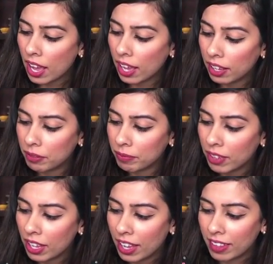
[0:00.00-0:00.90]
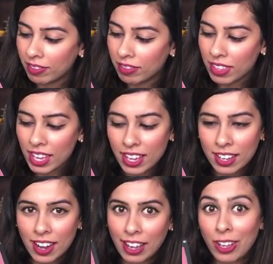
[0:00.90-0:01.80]
And
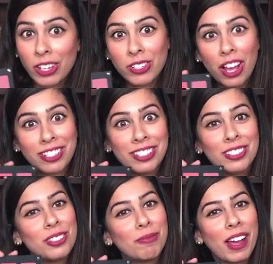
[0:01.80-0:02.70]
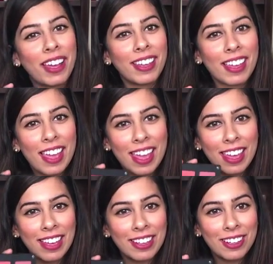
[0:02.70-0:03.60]
then I got talked into buying
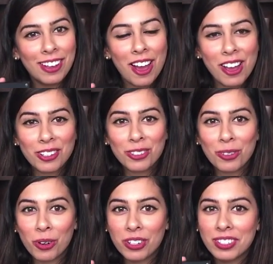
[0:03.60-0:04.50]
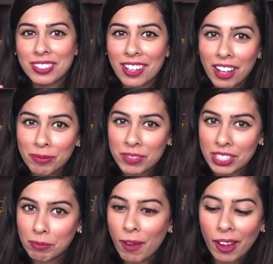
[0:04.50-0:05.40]
a contour
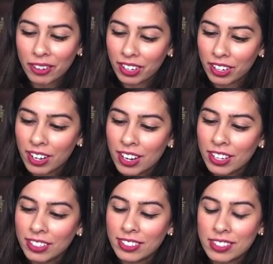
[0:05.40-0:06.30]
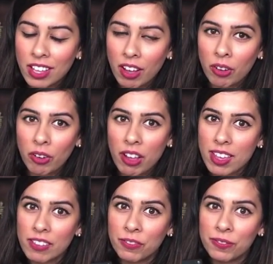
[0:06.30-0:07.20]
sculpting powder. So
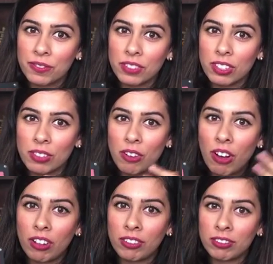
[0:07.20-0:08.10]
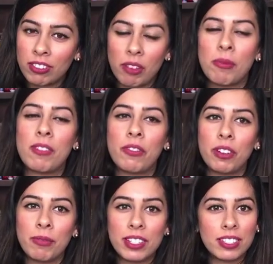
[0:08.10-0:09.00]
if you all know me
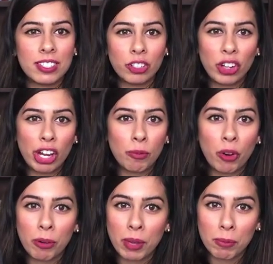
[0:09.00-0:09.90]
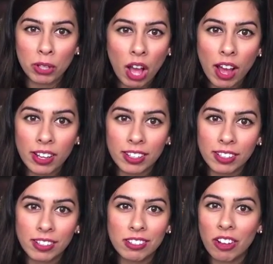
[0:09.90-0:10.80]
from Instagram or my blog,
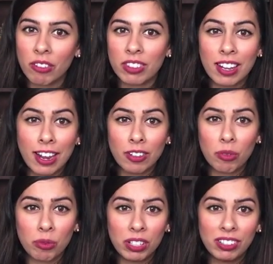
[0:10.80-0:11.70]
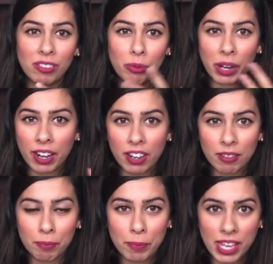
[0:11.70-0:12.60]
you know that I don't really
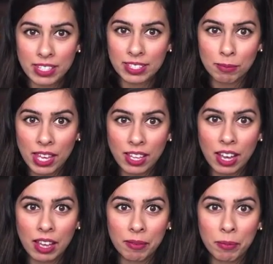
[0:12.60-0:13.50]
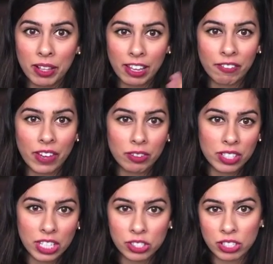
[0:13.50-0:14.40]
wear base makeup like
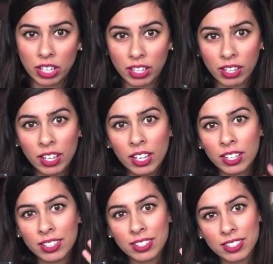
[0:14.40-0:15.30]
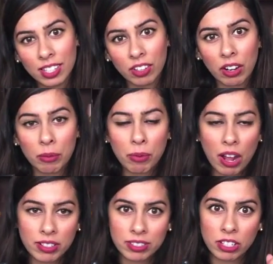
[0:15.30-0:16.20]
foundation, concealer,
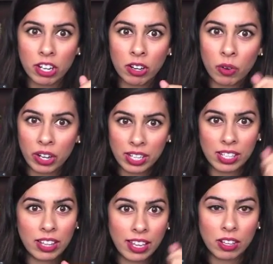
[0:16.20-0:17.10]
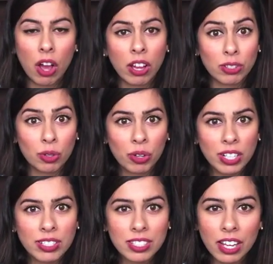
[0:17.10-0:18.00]
bronzer, or any like
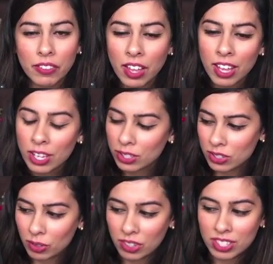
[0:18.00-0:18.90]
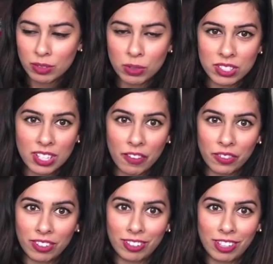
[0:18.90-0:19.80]
contouring stuff. So this was
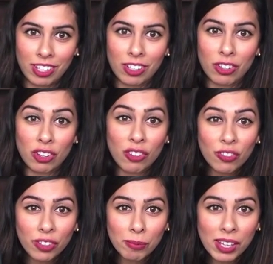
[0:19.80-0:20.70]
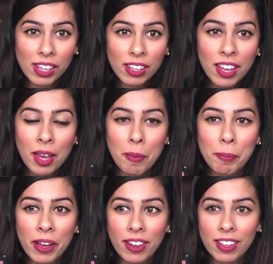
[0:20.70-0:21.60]
definitely new for me.
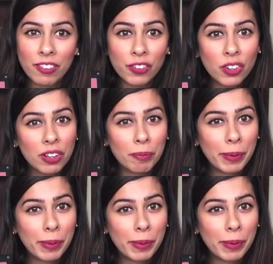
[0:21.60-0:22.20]
But if you're a